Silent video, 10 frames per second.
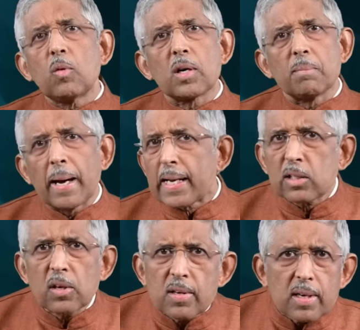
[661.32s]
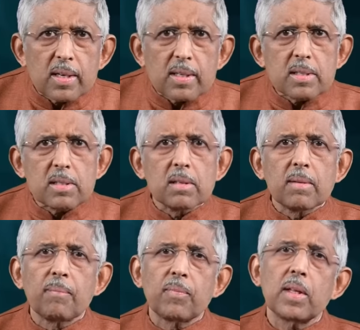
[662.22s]
what, marathon runners?
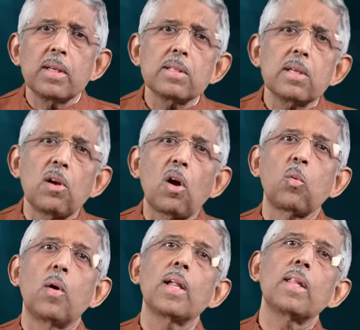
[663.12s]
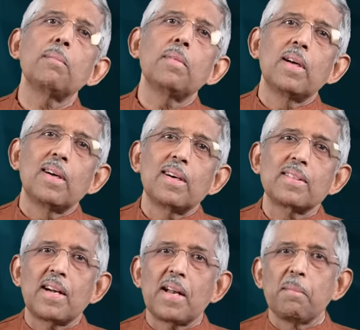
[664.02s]
And they said, not one of them
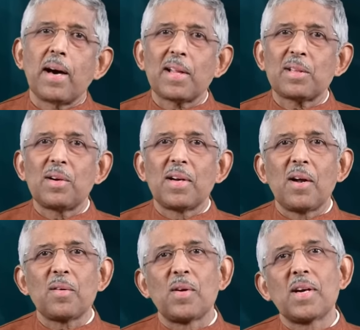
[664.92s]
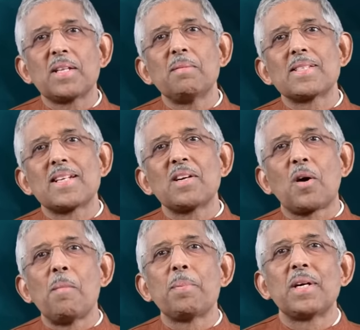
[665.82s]
has run a marathon, not one of them has done
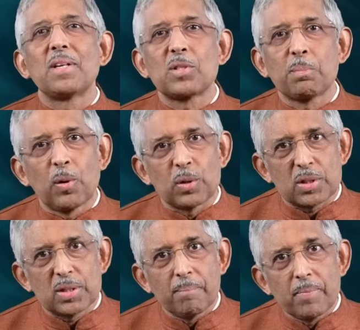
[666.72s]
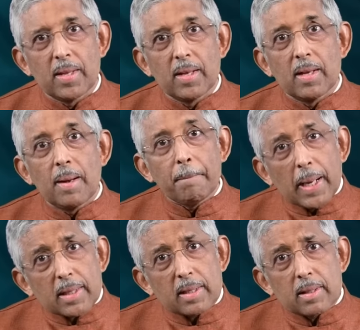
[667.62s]
competitive sports.
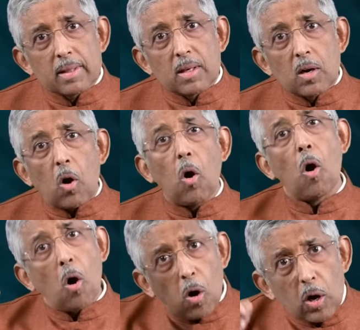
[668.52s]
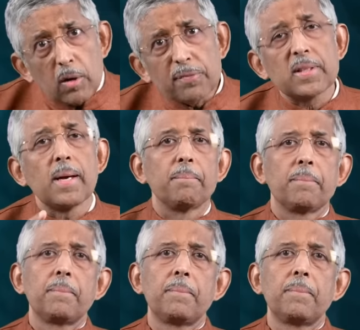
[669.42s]
But all of them